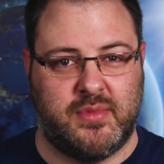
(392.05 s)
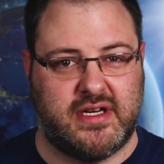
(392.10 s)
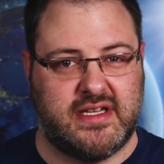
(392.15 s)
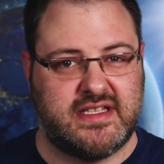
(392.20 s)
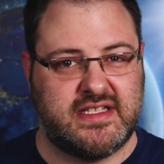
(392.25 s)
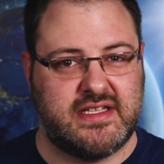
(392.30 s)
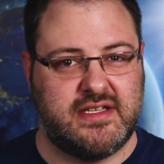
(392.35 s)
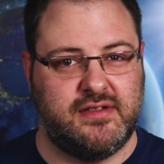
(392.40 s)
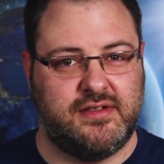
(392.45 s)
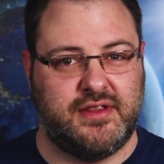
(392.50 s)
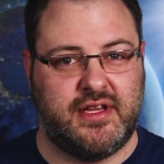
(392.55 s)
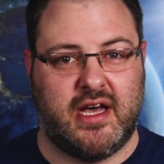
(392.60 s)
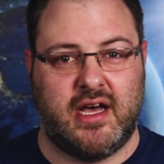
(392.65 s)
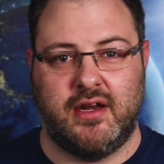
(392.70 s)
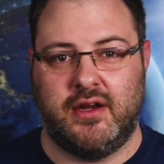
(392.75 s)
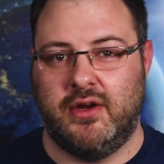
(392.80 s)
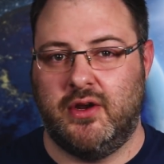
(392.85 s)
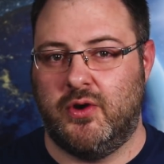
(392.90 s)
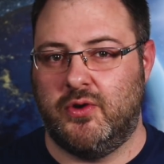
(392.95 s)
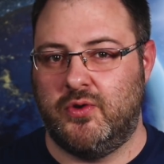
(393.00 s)
but it's still
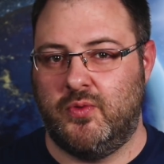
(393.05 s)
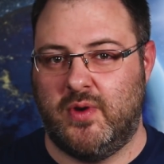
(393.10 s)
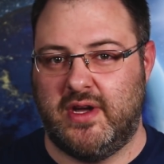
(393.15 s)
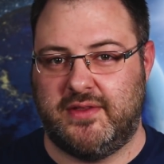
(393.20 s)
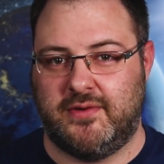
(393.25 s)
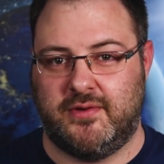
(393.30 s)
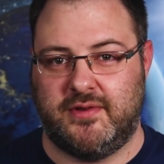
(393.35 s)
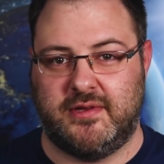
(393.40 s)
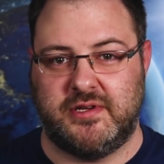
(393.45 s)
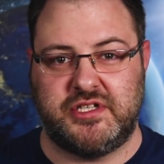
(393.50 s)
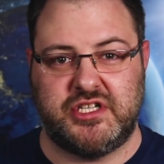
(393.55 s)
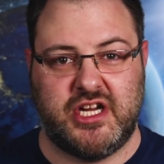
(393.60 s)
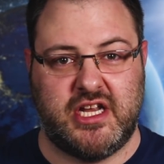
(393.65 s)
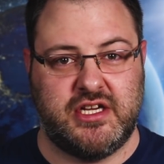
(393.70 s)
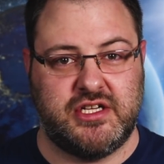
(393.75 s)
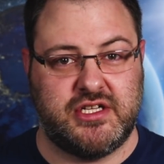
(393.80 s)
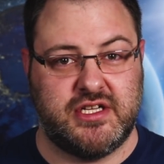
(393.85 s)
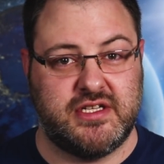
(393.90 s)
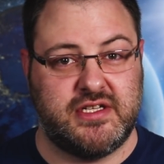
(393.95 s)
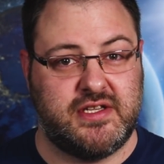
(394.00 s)
not known whether the
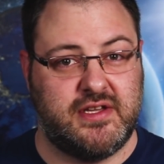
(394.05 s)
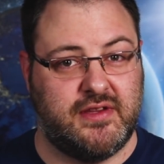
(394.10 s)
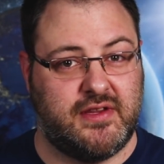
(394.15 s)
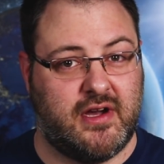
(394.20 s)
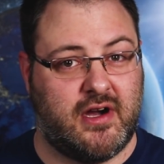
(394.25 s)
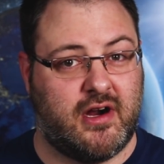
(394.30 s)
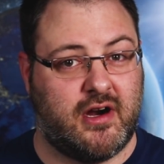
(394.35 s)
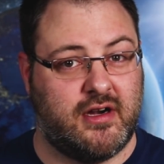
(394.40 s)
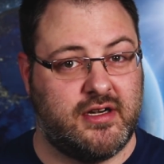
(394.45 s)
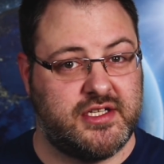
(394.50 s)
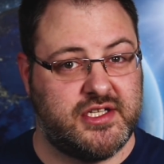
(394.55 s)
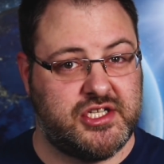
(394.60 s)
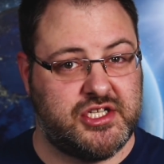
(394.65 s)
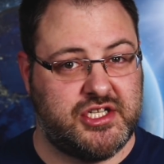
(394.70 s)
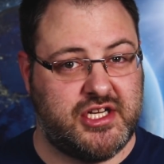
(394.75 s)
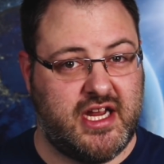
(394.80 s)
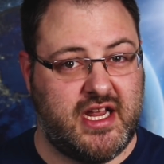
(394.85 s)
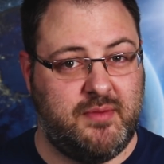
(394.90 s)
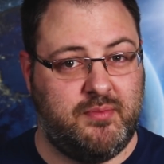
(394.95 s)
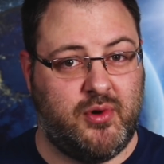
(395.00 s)
changes to the heart's
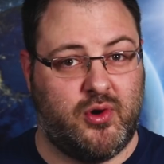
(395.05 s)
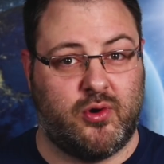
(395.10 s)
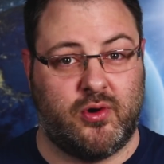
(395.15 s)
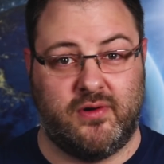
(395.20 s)
shape